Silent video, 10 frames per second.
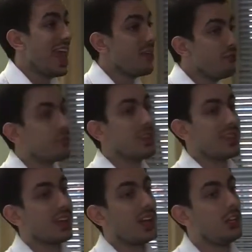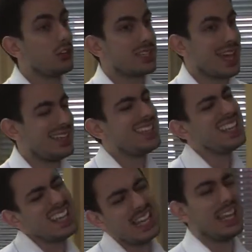everything I looked at,
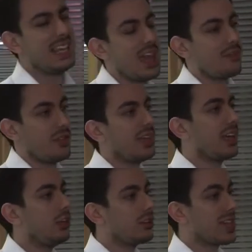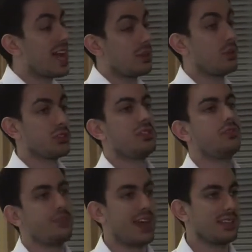nearly everything I looked at had a positive
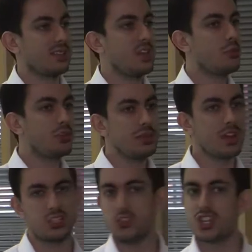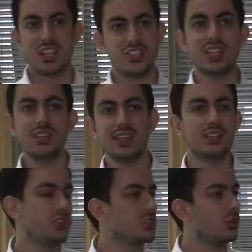effect. Pretty much, you change anything
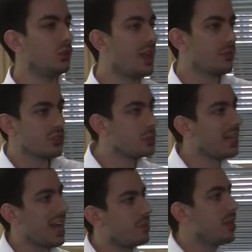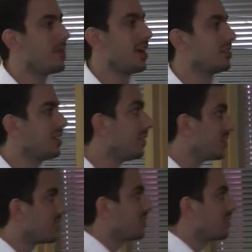in the school, everyone's a bit happy about it, they've done